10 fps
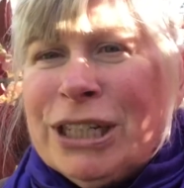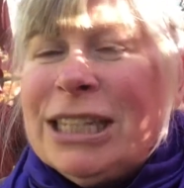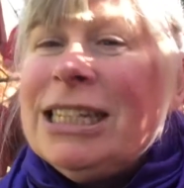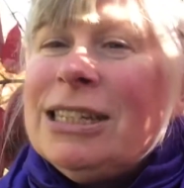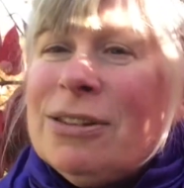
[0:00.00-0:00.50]

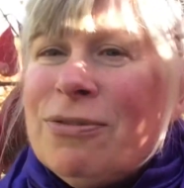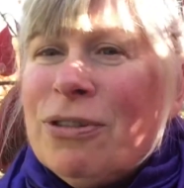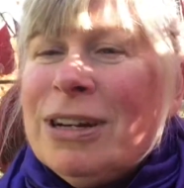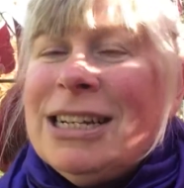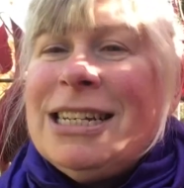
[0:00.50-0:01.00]
This is a
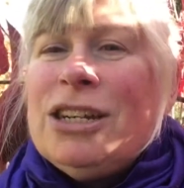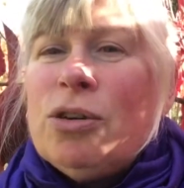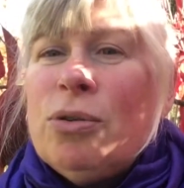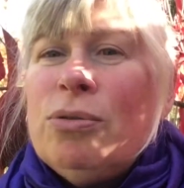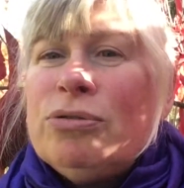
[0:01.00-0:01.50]
variety
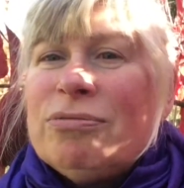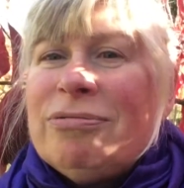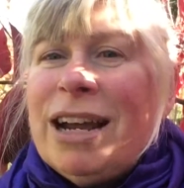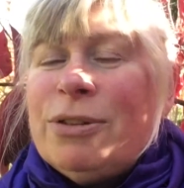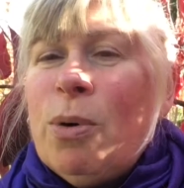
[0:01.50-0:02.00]
called
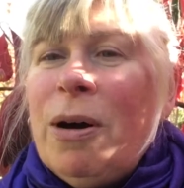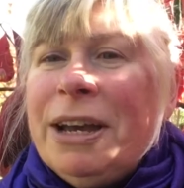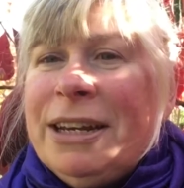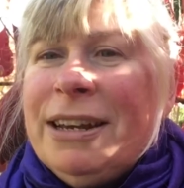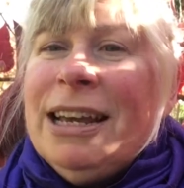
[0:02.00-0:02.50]
red
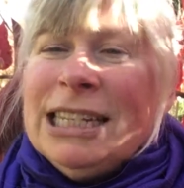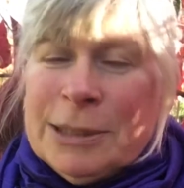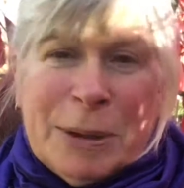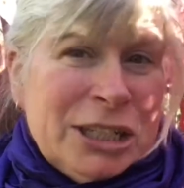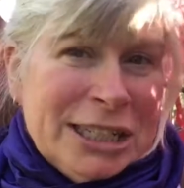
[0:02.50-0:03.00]
wine,
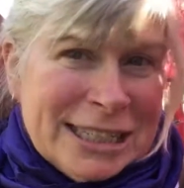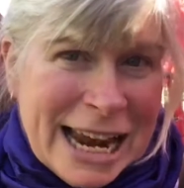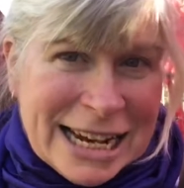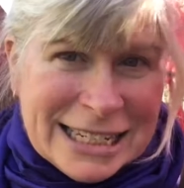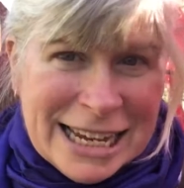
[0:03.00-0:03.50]
specially
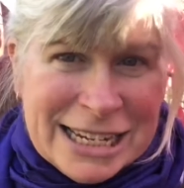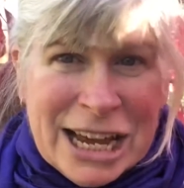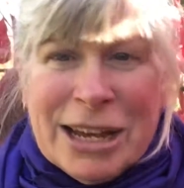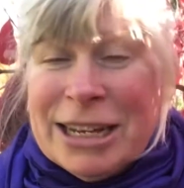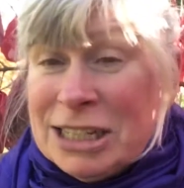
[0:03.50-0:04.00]
selected
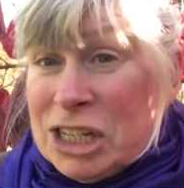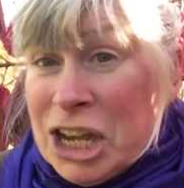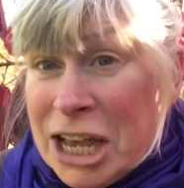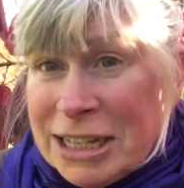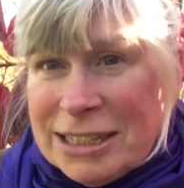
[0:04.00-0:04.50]
because it
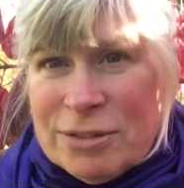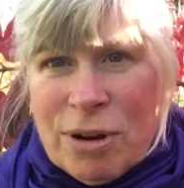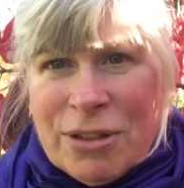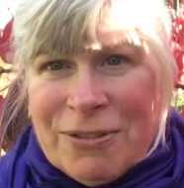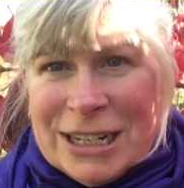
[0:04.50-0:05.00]
turns these
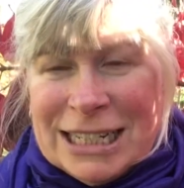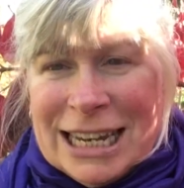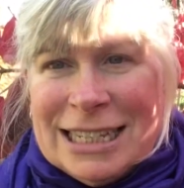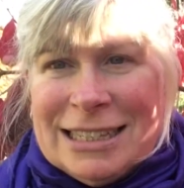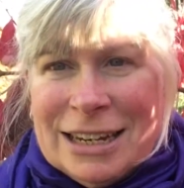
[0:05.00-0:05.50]
rather
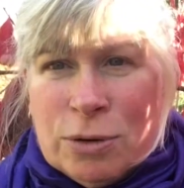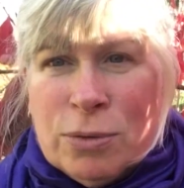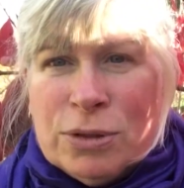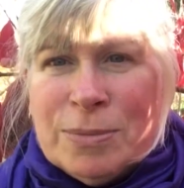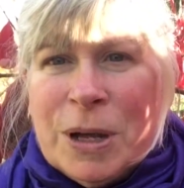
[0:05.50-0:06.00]
fantastic
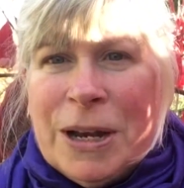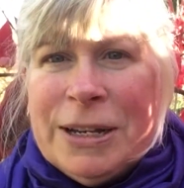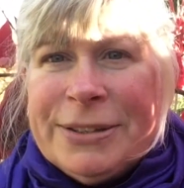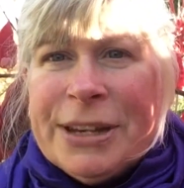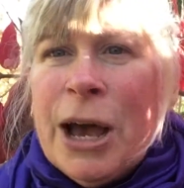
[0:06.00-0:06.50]
autumn
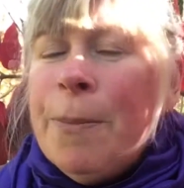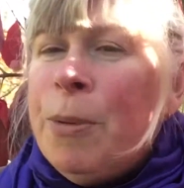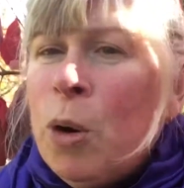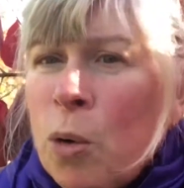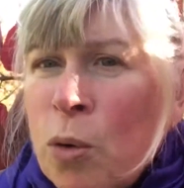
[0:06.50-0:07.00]
colours,
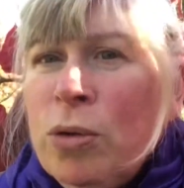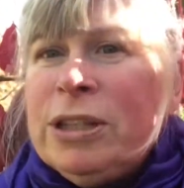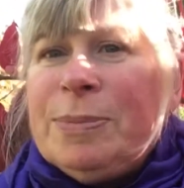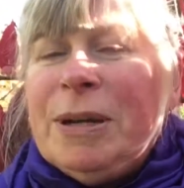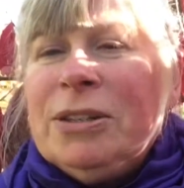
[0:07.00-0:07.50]
but all the
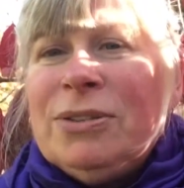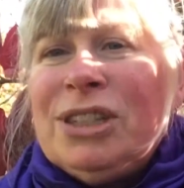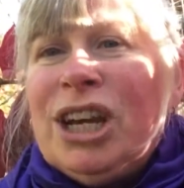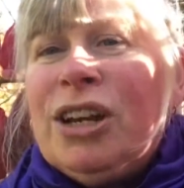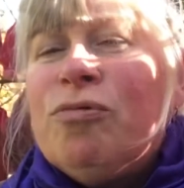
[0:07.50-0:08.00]
spindles
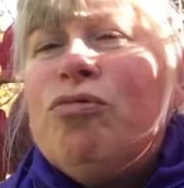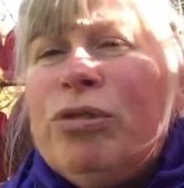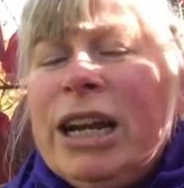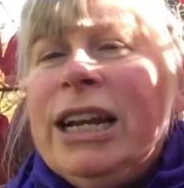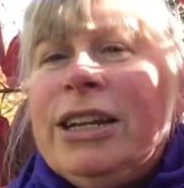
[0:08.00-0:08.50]
turn
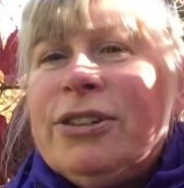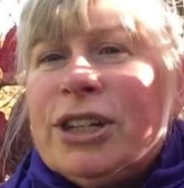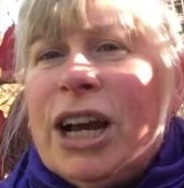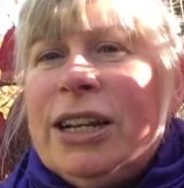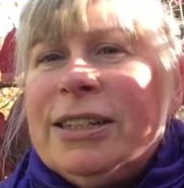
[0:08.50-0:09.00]
really good
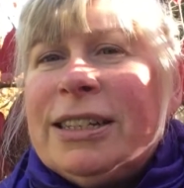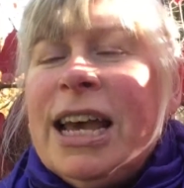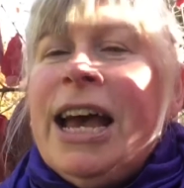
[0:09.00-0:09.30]
colours.